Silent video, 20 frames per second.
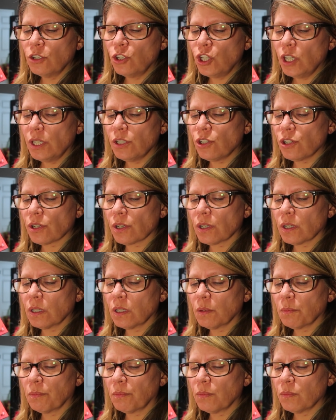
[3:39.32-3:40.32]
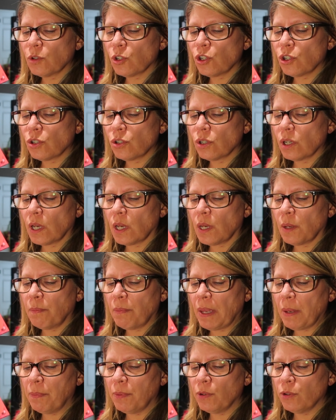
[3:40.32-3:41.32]
ginger,
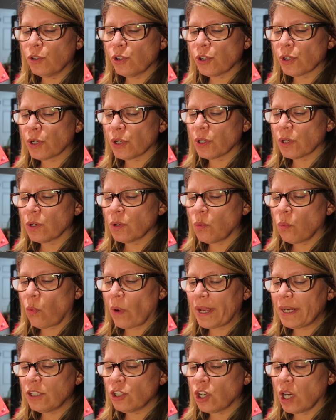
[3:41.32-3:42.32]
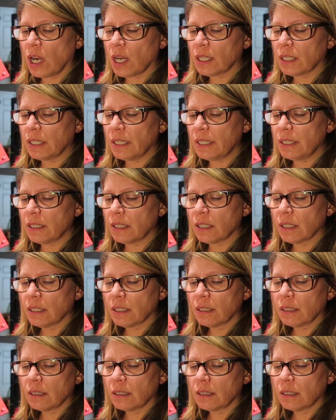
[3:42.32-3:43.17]
maple sugar, white chocolate,